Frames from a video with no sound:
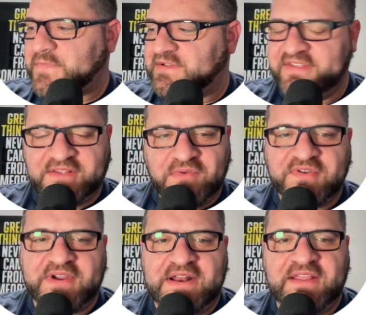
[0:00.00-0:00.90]
listicles
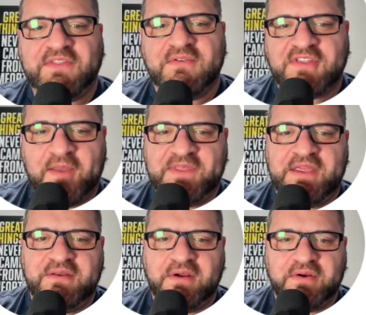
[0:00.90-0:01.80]
are kind of like those top
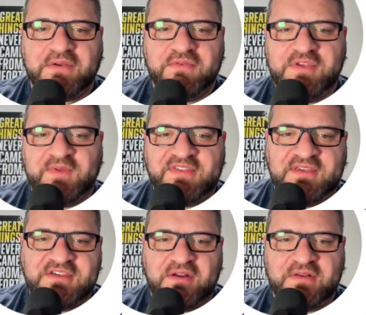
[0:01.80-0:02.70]
10 articles you would see
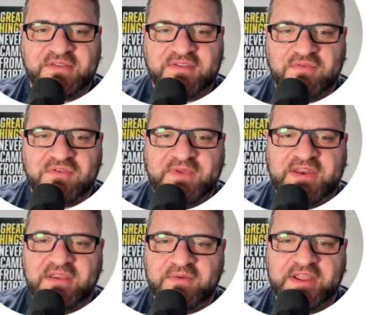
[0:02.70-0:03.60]
shared on social
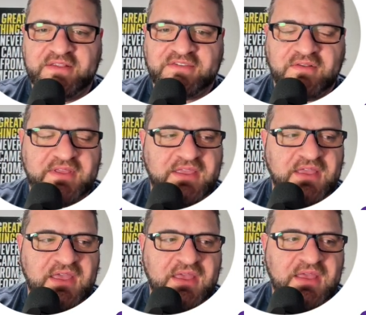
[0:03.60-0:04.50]
media, right? So like
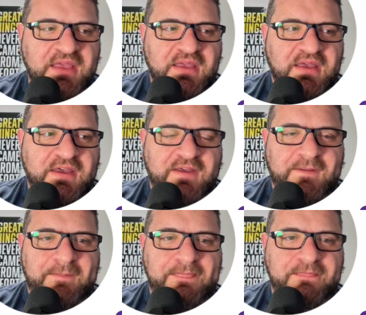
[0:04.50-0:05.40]

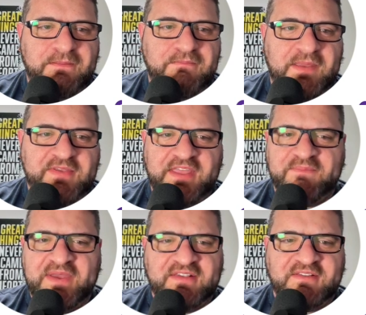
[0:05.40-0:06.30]
maybe
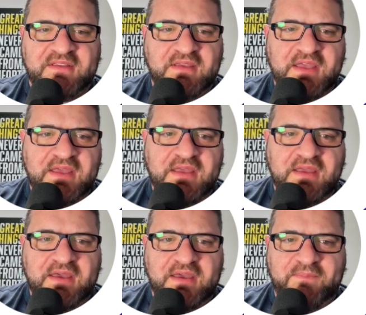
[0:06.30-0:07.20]
like best
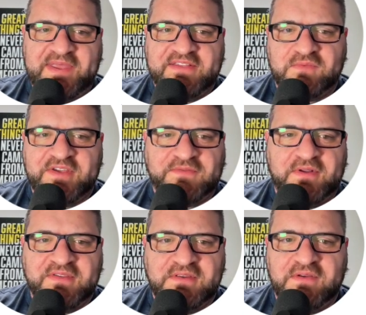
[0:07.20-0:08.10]
pizza
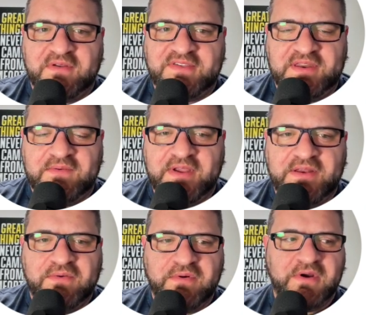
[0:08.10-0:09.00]
restaurants in New York City, right?
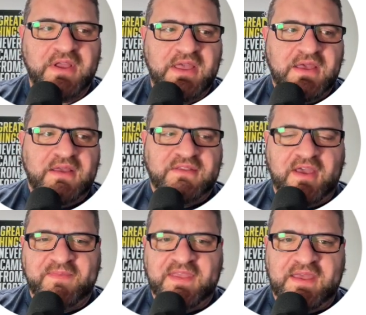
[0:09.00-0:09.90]
Or
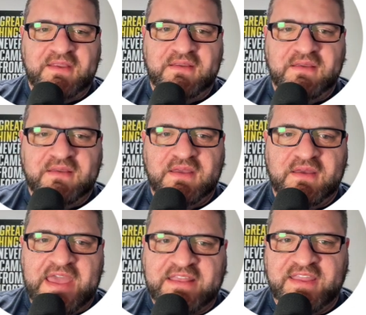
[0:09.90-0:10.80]
top 10
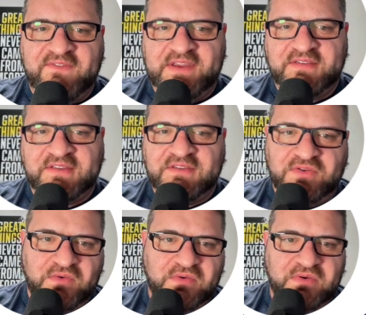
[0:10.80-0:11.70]
activities to
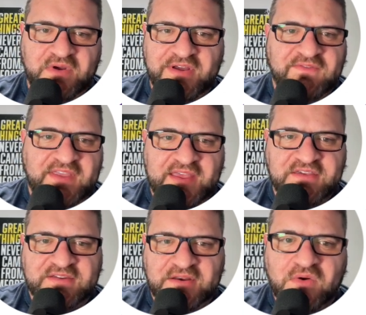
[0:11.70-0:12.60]
do on
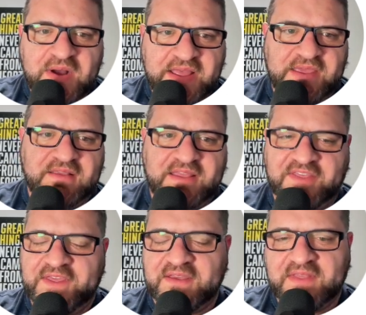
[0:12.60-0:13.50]
vacation in Hawaii. Like
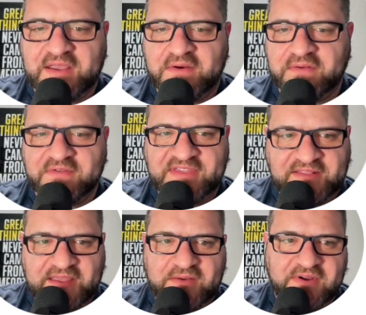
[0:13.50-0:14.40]
think of like articles
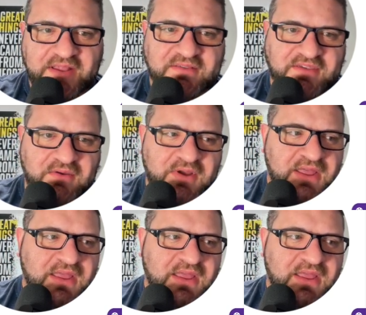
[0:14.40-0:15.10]
like that, right? So